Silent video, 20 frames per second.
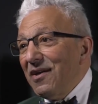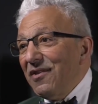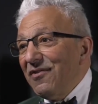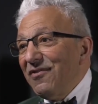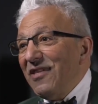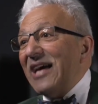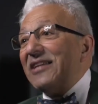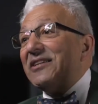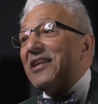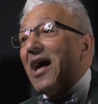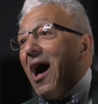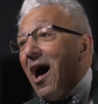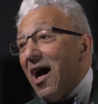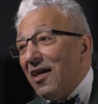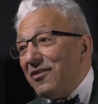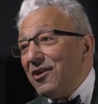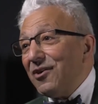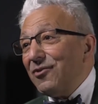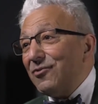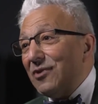that
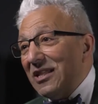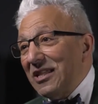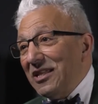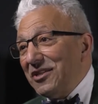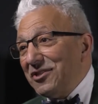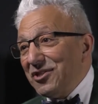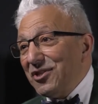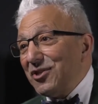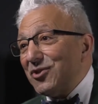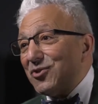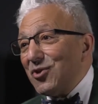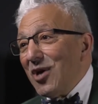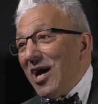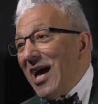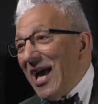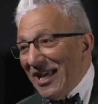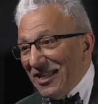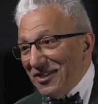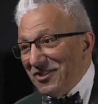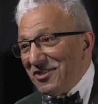other religion, to
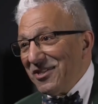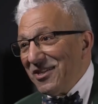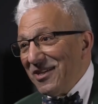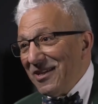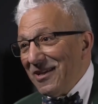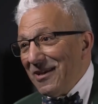hate.